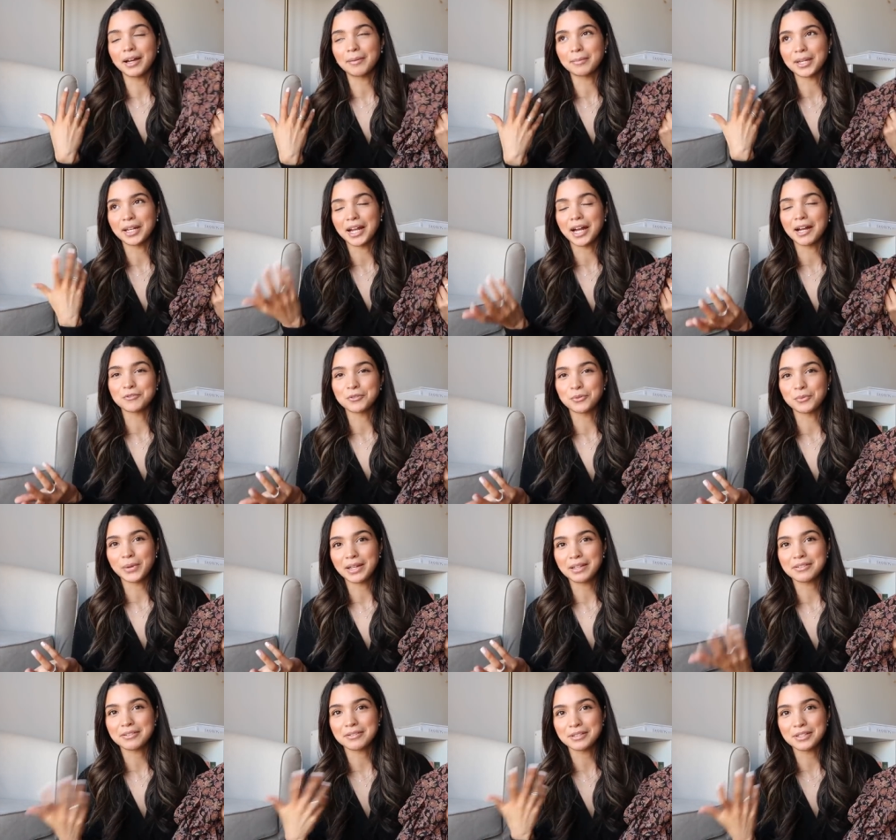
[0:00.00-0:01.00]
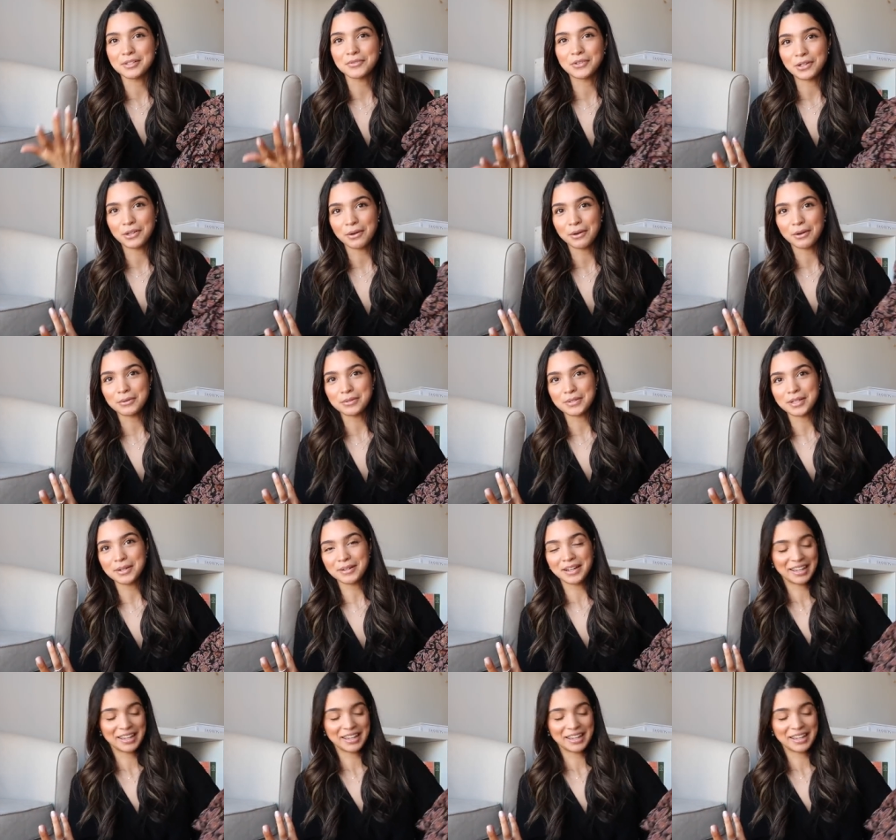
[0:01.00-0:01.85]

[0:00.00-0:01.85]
am gonna have to wait till this video goes out.